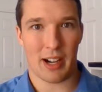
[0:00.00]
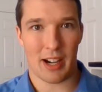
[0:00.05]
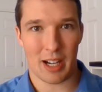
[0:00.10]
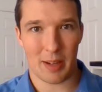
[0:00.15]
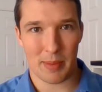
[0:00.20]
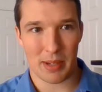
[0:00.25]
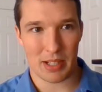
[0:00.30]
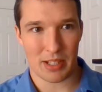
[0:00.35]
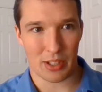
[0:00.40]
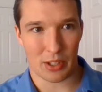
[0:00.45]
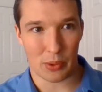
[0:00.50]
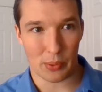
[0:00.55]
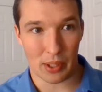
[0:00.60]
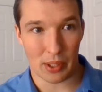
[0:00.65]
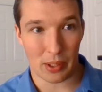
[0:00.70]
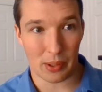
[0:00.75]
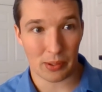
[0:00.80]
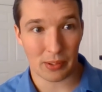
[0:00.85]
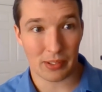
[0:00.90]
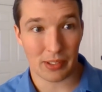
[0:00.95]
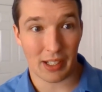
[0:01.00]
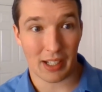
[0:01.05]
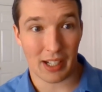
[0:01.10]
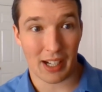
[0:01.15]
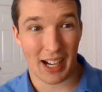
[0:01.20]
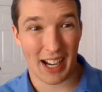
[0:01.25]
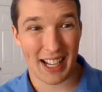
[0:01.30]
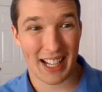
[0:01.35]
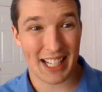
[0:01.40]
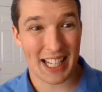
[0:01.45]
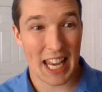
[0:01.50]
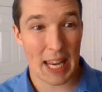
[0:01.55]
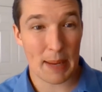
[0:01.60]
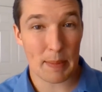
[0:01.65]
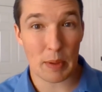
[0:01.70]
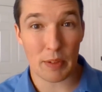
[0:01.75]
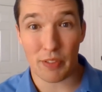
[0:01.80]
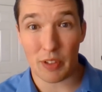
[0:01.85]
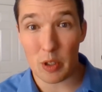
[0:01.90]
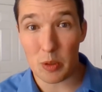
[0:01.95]
economy to grow, I can
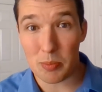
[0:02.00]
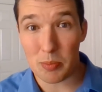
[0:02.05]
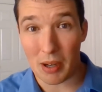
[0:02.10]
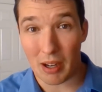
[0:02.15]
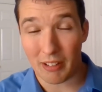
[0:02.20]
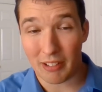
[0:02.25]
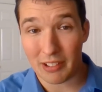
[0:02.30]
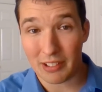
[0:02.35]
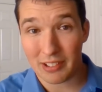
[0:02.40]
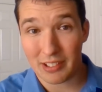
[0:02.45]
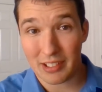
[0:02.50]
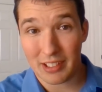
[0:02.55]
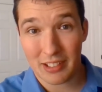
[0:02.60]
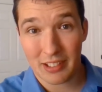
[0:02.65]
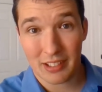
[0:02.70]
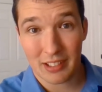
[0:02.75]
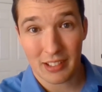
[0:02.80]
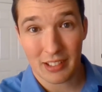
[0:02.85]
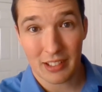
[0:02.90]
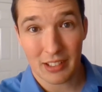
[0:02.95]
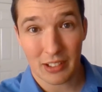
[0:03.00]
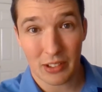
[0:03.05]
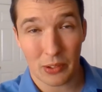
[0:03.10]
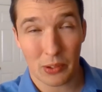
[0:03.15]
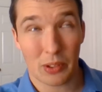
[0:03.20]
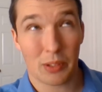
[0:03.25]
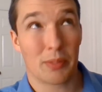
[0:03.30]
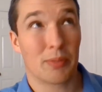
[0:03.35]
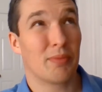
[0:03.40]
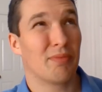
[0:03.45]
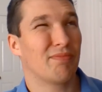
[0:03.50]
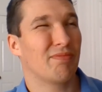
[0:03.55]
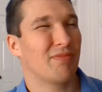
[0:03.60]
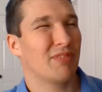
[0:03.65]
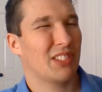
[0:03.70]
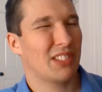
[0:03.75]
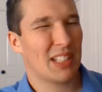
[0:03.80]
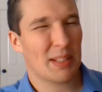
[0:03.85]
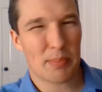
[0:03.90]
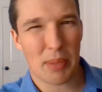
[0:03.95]
name a few policies, or
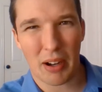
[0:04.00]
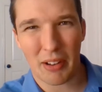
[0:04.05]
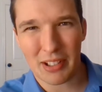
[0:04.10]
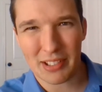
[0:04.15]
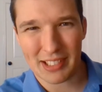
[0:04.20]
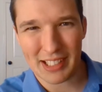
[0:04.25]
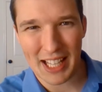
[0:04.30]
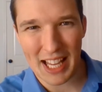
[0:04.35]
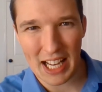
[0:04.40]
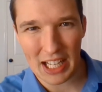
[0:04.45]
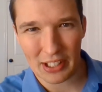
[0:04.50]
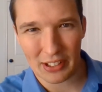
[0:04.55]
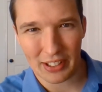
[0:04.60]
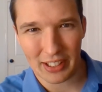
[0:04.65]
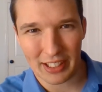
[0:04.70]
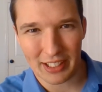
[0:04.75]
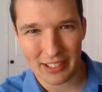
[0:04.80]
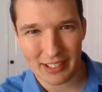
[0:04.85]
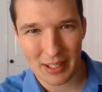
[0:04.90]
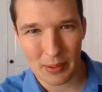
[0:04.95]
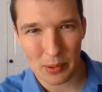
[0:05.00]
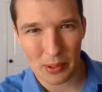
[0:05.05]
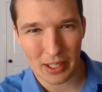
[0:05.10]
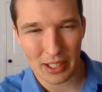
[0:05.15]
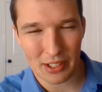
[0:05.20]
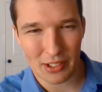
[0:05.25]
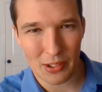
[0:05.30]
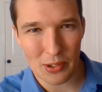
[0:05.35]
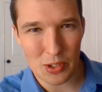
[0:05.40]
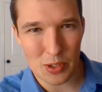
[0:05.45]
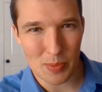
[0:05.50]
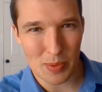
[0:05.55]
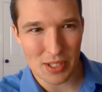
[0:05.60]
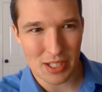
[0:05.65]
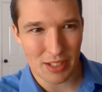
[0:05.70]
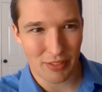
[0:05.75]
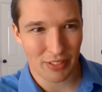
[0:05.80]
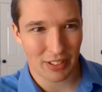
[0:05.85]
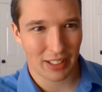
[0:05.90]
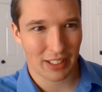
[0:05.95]
let's say policy areas, I won't get too
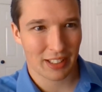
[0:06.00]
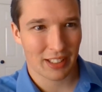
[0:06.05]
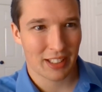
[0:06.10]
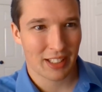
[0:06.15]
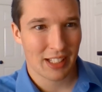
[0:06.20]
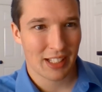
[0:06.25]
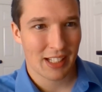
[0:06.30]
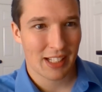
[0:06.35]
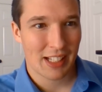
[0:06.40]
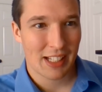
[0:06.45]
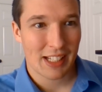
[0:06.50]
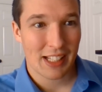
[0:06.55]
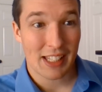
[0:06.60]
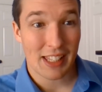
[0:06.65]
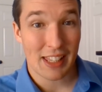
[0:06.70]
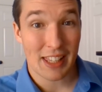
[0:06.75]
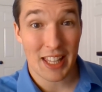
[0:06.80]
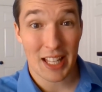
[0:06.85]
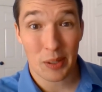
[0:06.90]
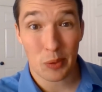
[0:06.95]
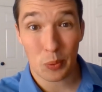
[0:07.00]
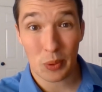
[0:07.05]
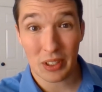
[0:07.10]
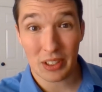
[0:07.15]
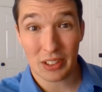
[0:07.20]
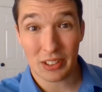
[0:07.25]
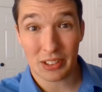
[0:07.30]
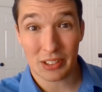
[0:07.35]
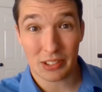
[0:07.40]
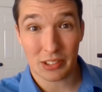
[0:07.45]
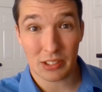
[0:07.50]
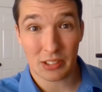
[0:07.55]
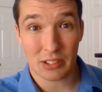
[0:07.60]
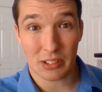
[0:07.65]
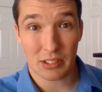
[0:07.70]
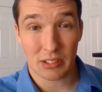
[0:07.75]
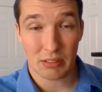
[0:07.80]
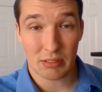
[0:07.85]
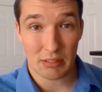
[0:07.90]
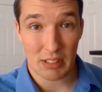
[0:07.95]
specific, that
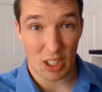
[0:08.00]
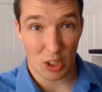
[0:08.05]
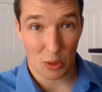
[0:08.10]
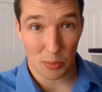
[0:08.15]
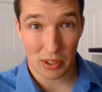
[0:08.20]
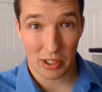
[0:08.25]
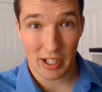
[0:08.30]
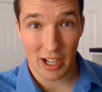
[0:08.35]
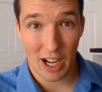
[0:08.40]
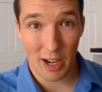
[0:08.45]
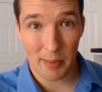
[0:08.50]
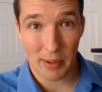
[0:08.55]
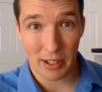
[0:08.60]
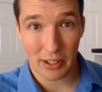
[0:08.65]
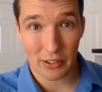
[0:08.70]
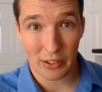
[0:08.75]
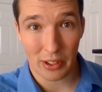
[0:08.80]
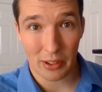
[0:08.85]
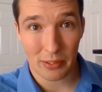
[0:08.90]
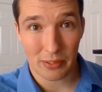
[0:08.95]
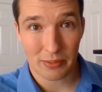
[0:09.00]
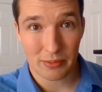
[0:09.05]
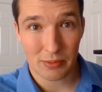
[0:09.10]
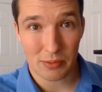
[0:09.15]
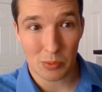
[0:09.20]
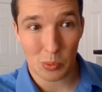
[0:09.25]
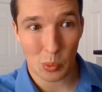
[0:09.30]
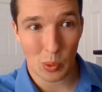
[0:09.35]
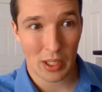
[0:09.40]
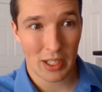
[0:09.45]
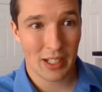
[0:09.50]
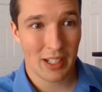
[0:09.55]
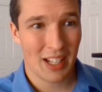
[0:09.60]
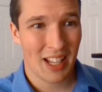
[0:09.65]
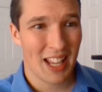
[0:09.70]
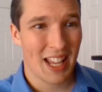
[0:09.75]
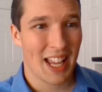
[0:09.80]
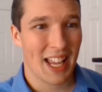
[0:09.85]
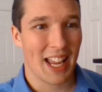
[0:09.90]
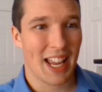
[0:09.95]
will help your economy to grow. One,
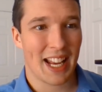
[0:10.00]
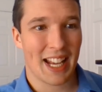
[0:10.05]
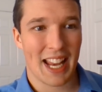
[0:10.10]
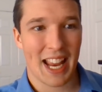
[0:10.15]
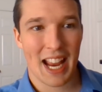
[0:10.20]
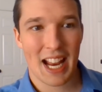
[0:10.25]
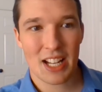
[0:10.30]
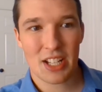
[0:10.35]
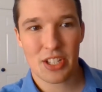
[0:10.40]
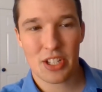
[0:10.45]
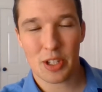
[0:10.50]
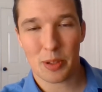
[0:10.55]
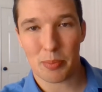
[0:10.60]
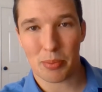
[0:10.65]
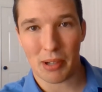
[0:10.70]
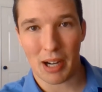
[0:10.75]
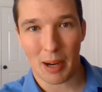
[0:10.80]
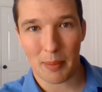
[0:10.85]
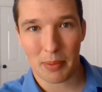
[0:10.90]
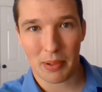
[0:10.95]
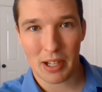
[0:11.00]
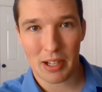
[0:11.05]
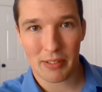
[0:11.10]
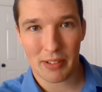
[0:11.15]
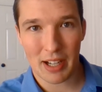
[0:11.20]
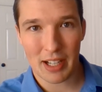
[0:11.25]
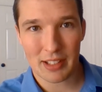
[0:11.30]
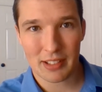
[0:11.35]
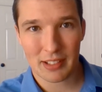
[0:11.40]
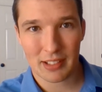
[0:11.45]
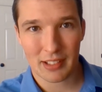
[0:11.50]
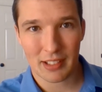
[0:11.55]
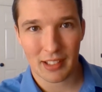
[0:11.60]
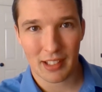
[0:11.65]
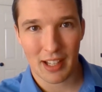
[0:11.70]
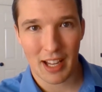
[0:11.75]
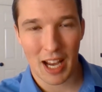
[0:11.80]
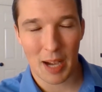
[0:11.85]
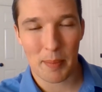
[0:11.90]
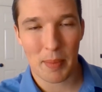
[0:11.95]
enhance your property
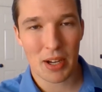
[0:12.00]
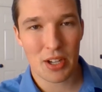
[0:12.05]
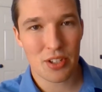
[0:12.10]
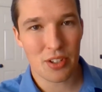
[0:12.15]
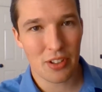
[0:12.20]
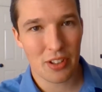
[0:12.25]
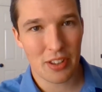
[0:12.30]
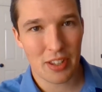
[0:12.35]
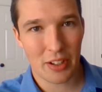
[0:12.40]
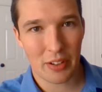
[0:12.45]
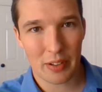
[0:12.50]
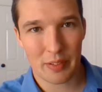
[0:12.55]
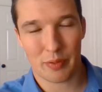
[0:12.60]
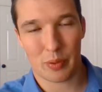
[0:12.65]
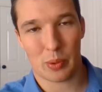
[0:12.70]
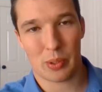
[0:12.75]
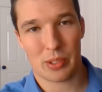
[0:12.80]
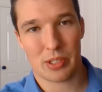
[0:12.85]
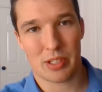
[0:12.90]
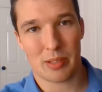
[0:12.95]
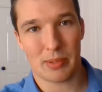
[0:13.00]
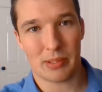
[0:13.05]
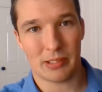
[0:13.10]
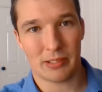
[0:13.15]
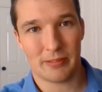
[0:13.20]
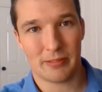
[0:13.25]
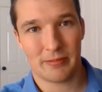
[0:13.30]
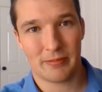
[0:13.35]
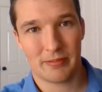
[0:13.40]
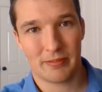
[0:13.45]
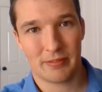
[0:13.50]
rights and make sure that they're enforceable.